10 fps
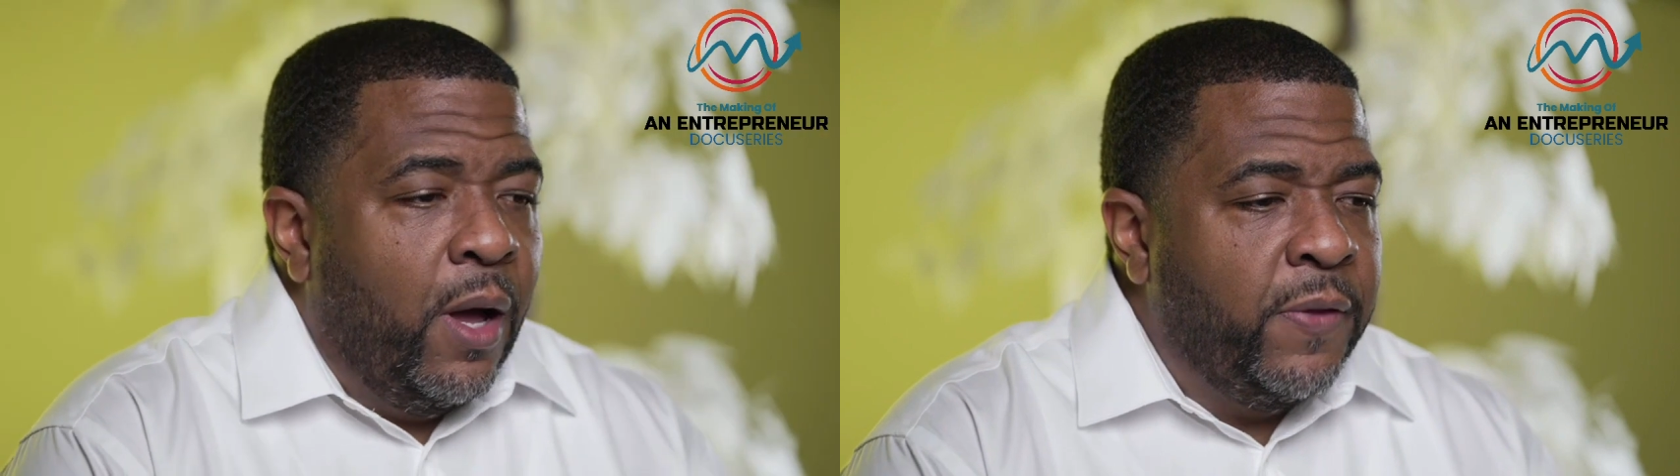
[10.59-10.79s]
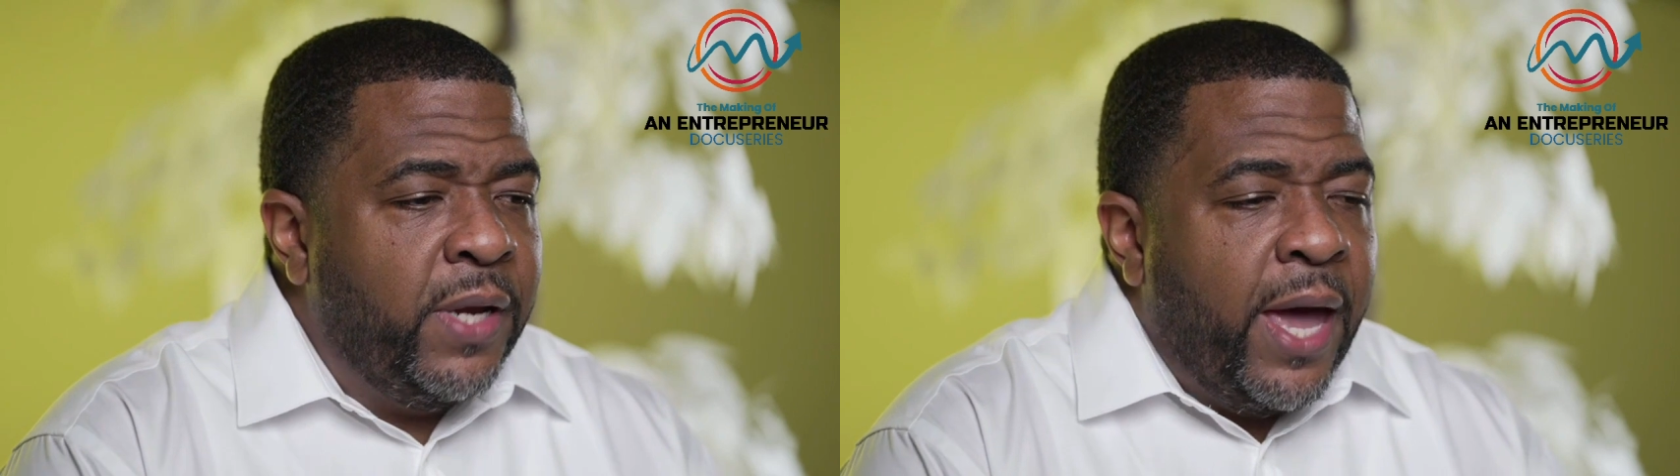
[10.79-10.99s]

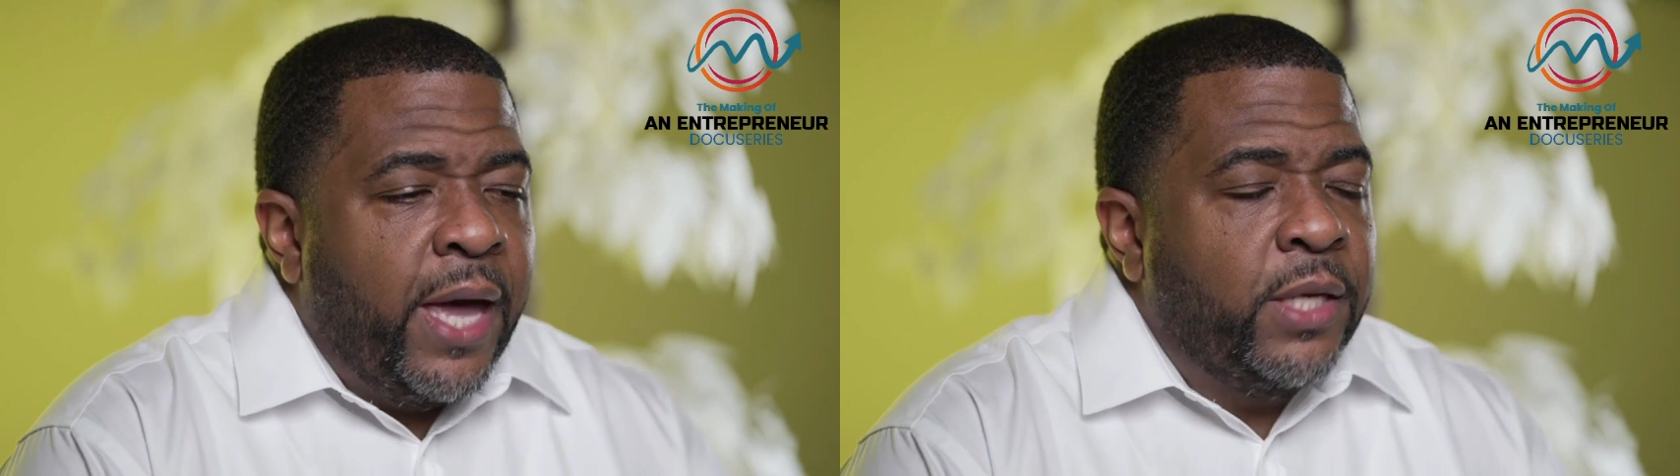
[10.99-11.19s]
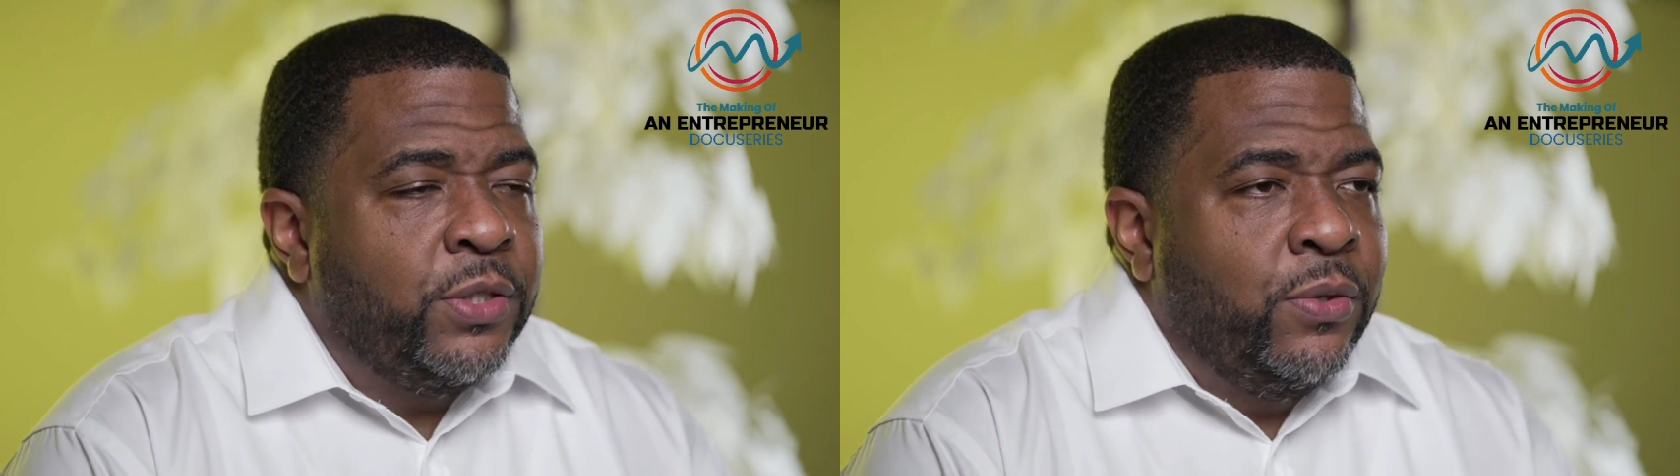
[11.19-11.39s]
Then they
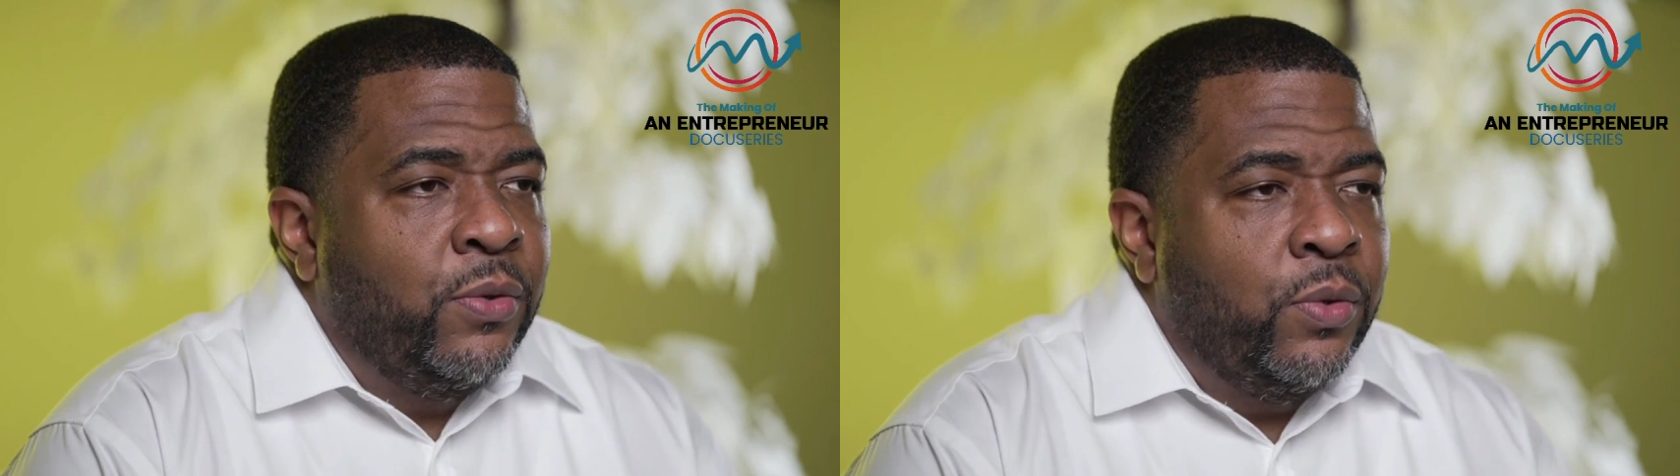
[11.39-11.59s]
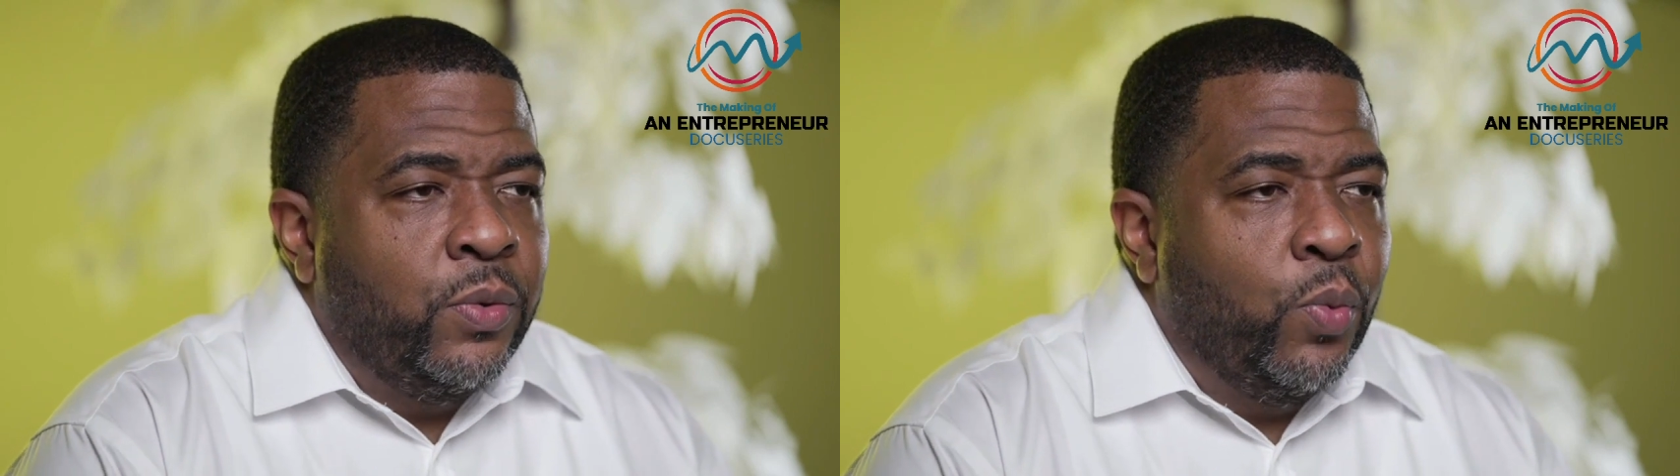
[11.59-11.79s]
ask
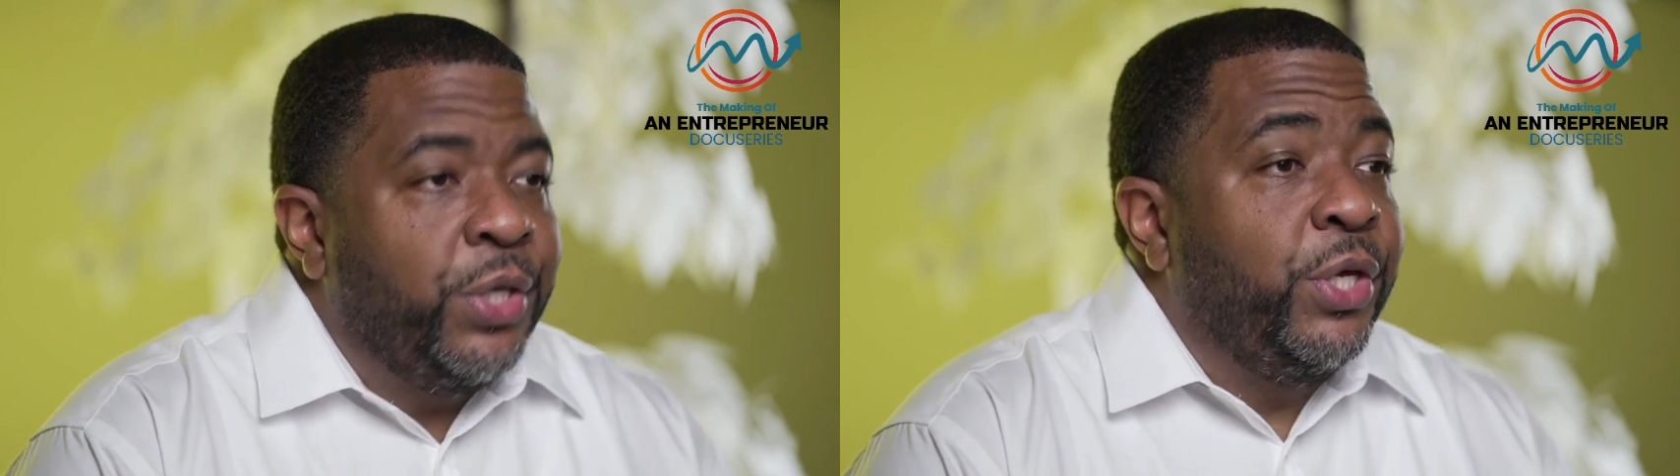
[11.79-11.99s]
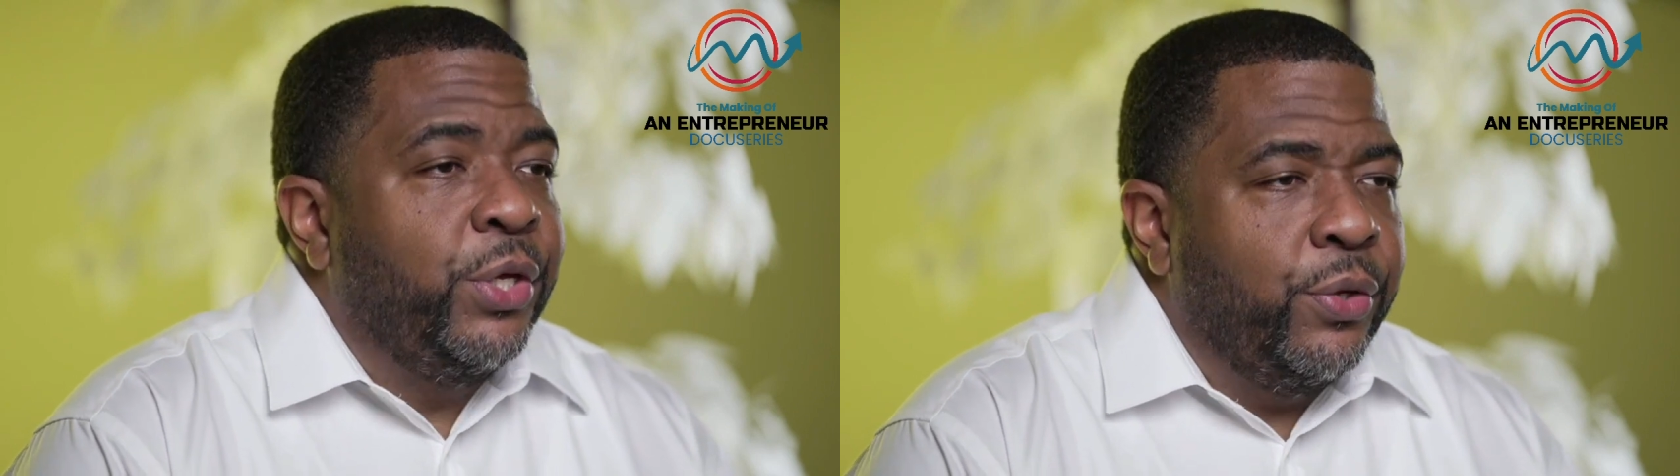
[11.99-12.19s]
you,
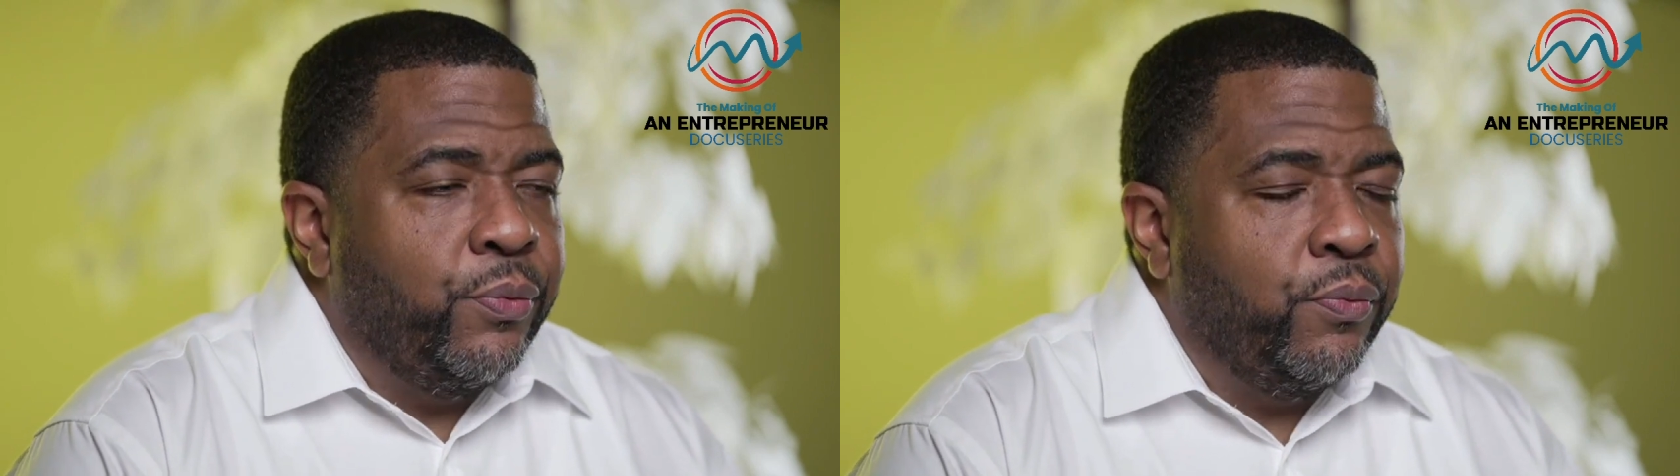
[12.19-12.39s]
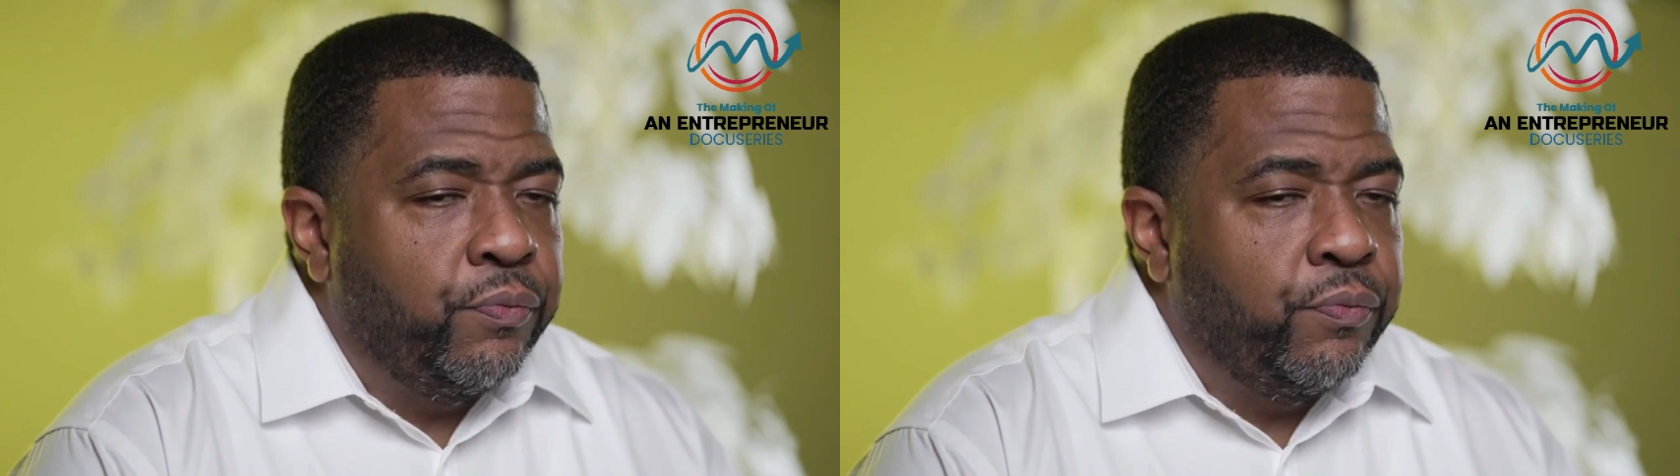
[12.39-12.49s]
what do you do?